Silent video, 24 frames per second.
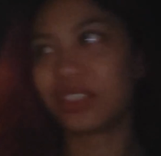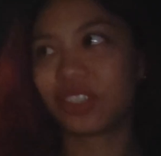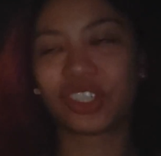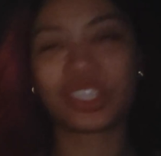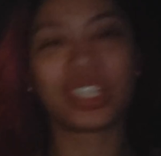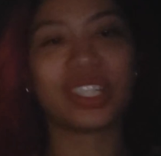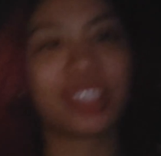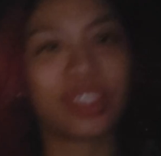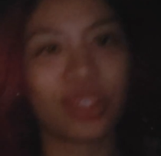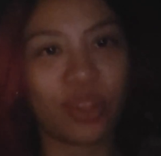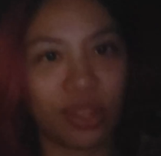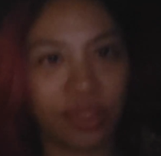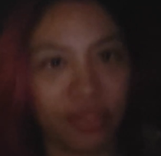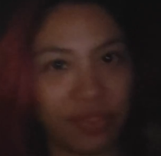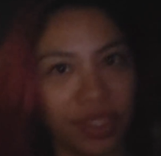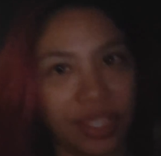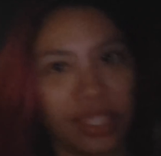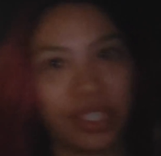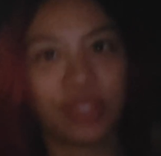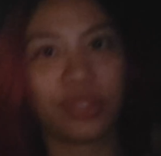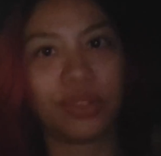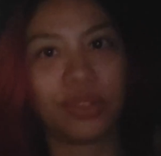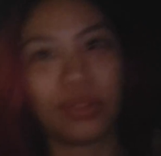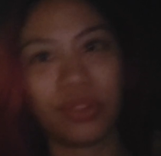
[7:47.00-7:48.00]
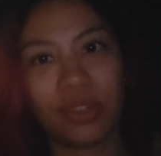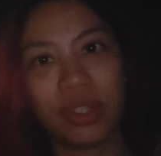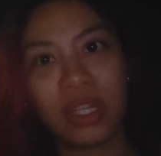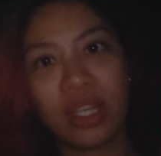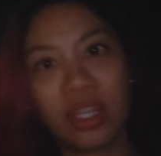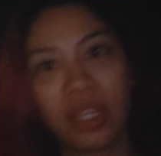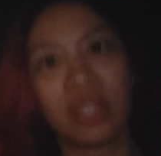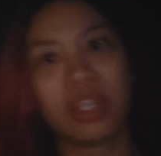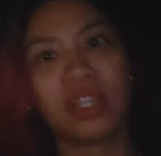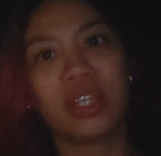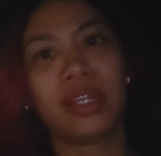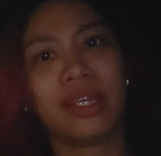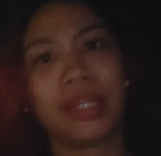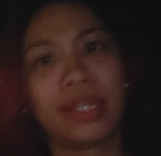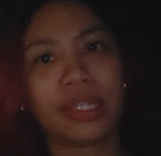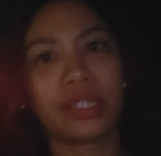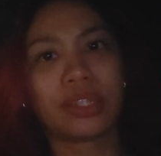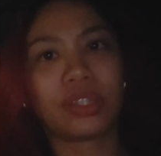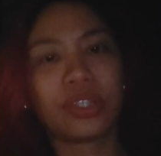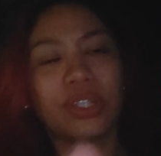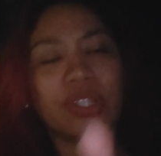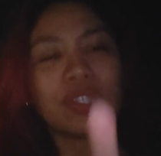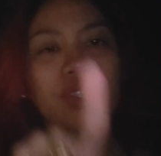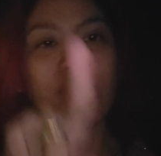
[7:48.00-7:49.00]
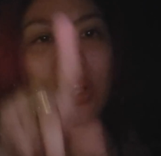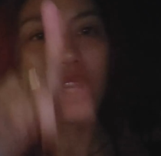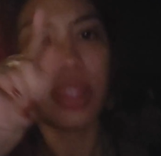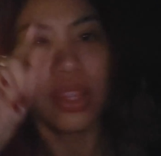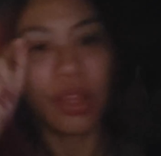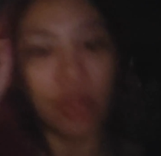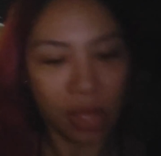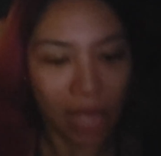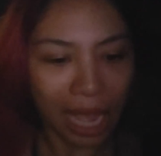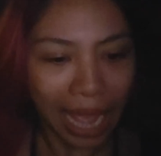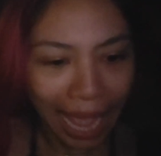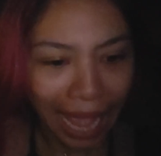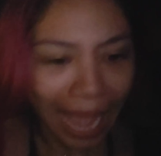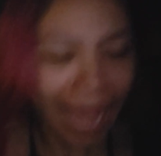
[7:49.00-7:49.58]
just on video. It turns on the